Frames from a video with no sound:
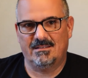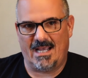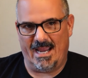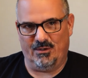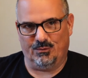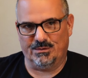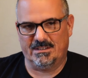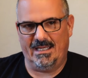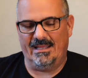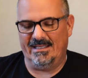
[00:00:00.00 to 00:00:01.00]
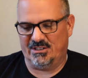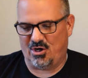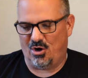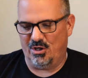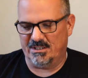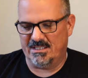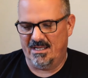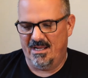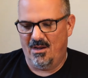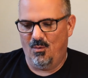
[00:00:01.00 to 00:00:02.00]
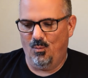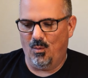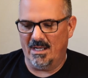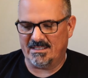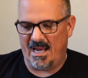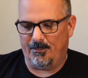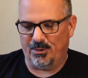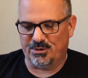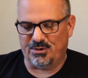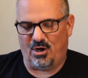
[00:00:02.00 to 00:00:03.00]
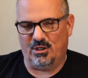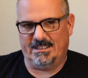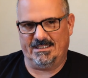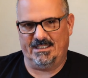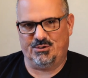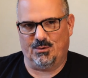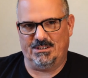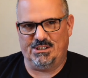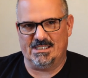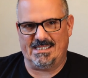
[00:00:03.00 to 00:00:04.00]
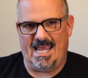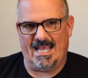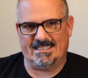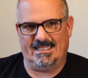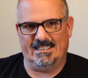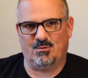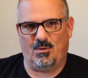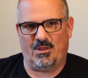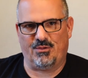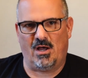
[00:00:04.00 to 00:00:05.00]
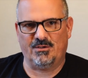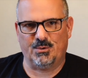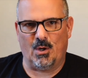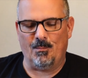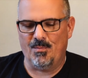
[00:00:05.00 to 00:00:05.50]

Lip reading: titles and these cards was a personal artistic choice, just as it is with a Thoth Tarot.